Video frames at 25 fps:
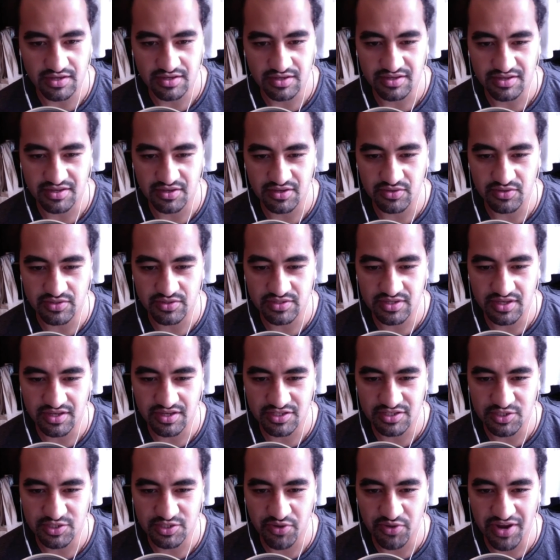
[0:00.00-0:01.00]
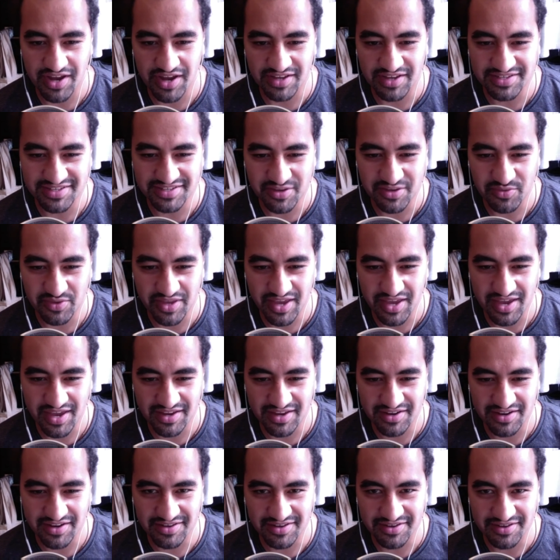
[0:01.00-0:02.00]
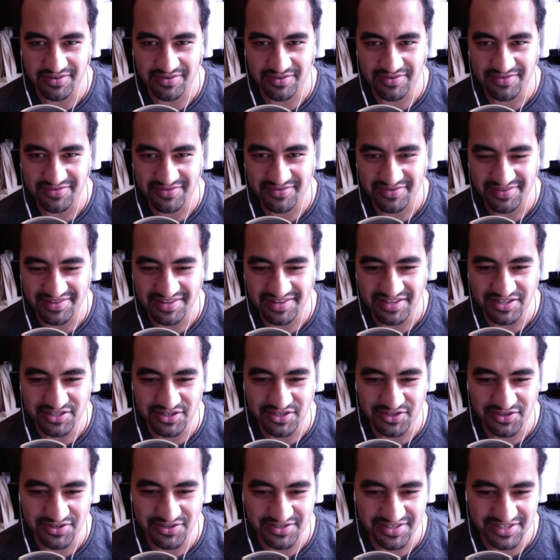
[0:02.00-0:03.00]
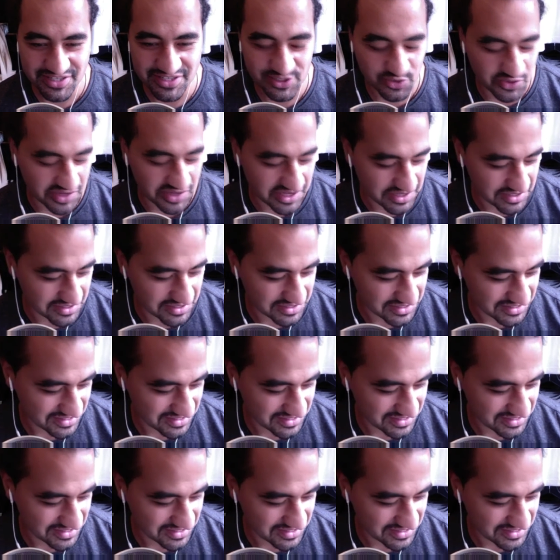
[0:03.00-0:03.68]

It was surprising that we had listeners in Sweden.